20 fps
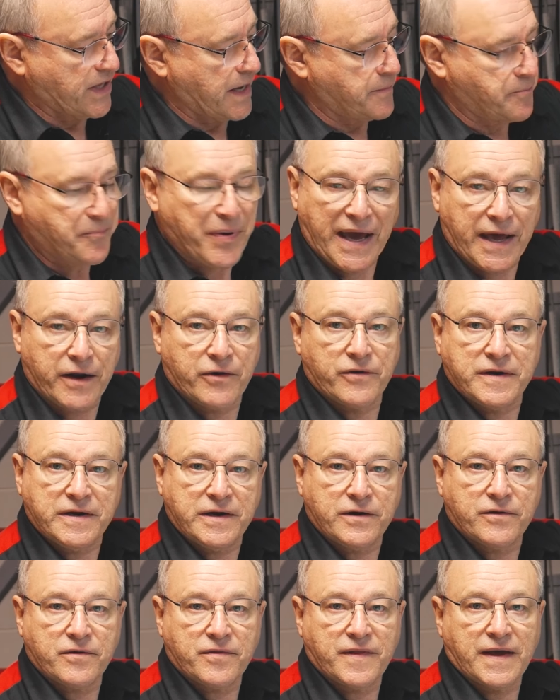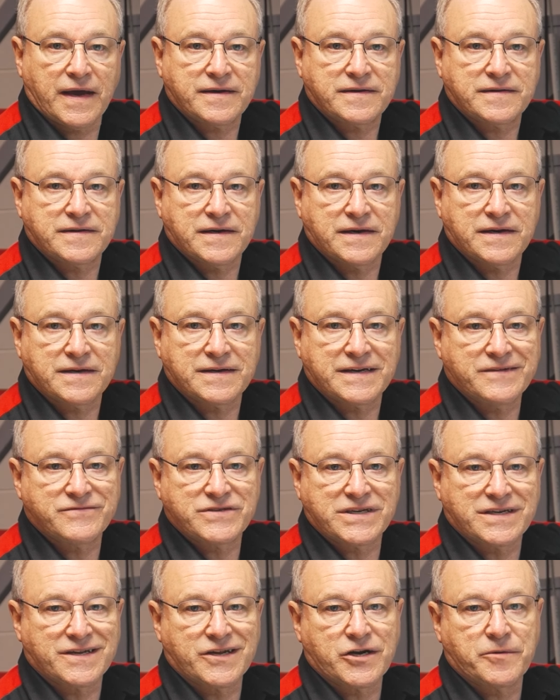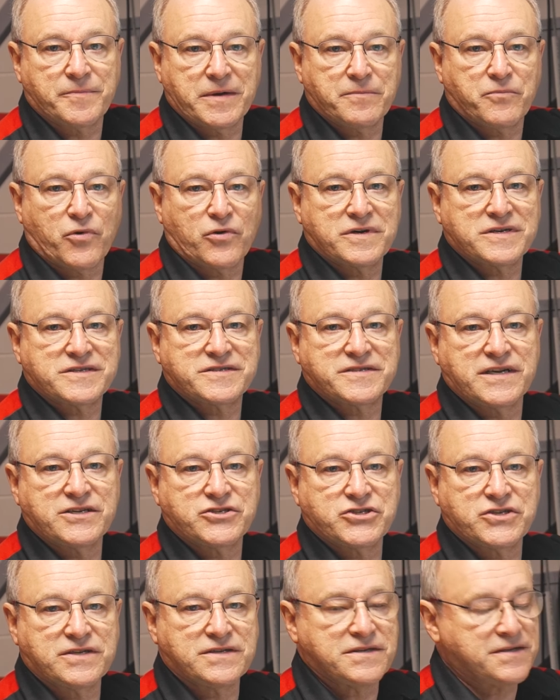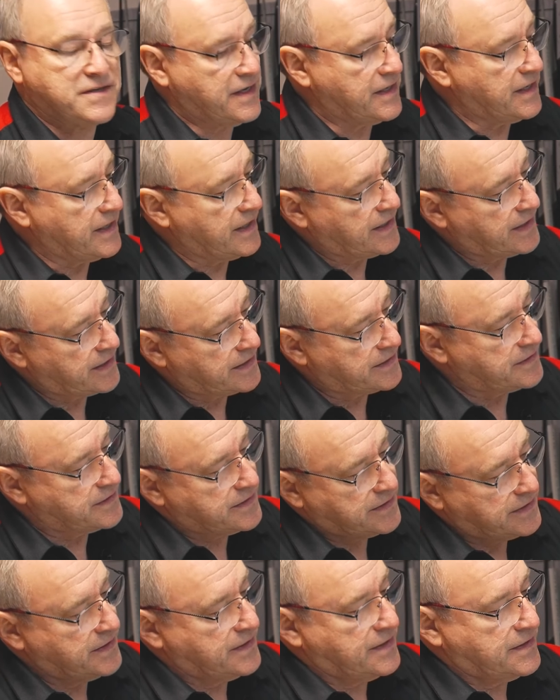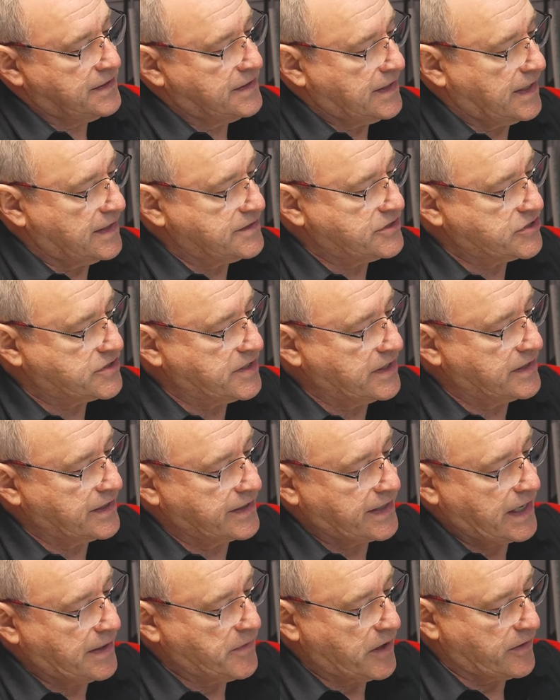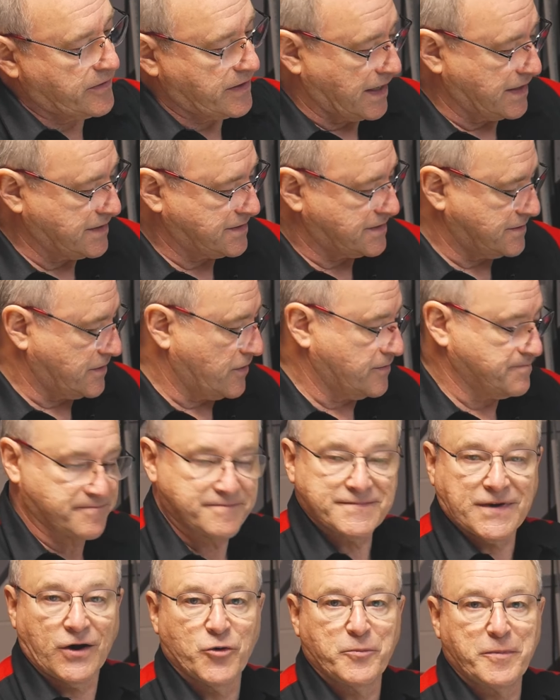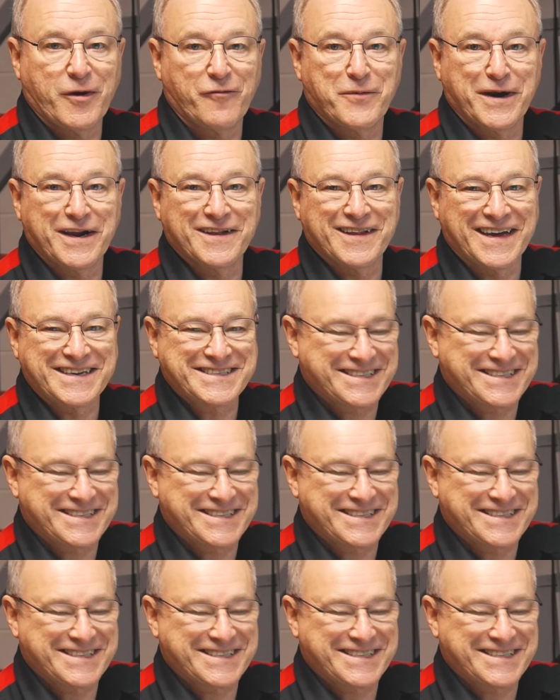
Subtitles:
pattern here that gives it a little bit more distinction, and I just think it came out nice, and I hope everybody likes